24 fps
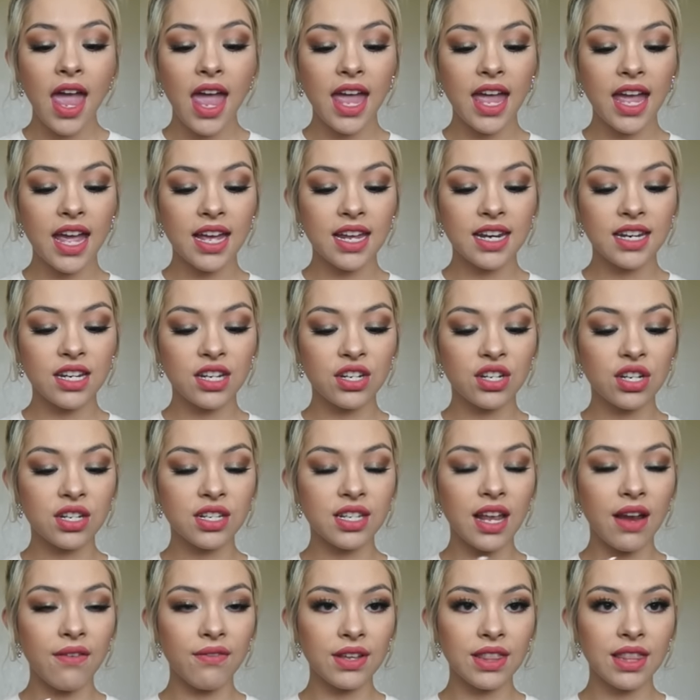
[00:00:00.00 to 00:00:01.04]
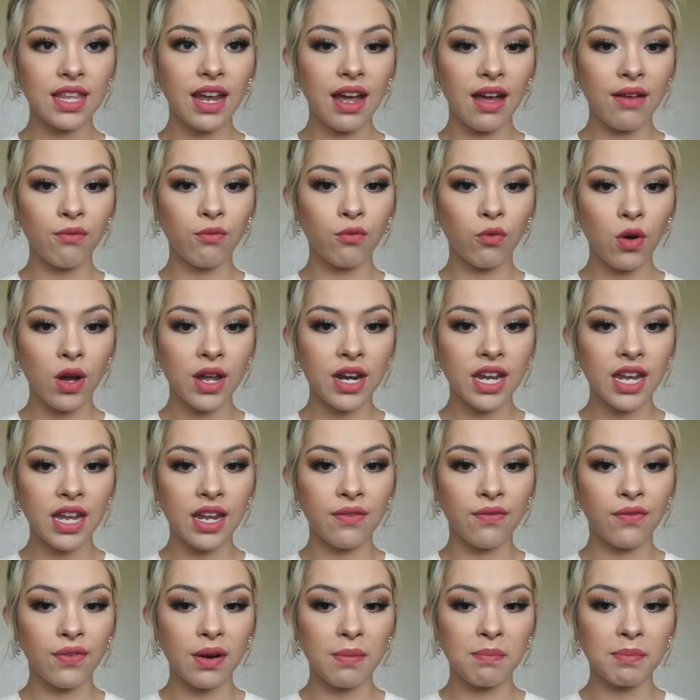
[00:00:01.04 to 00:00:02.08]
and it's just everything I've
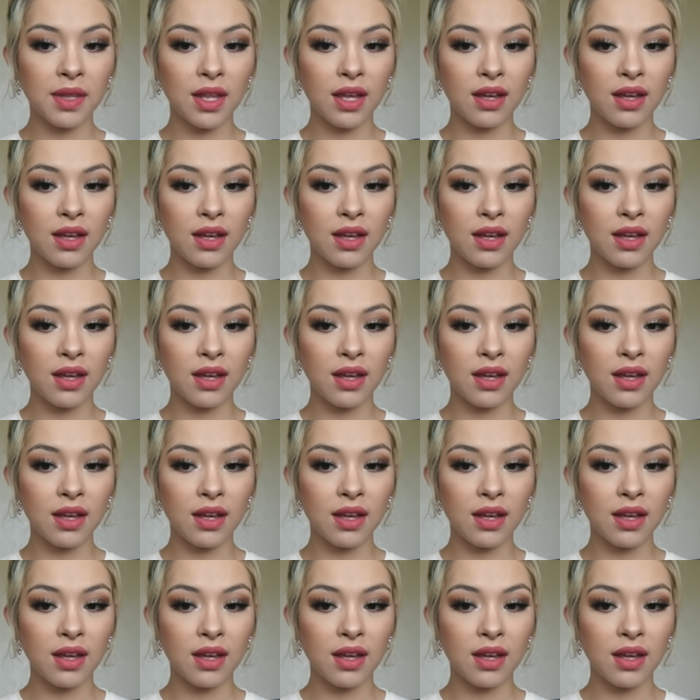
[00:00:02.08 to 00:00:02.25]
wanted from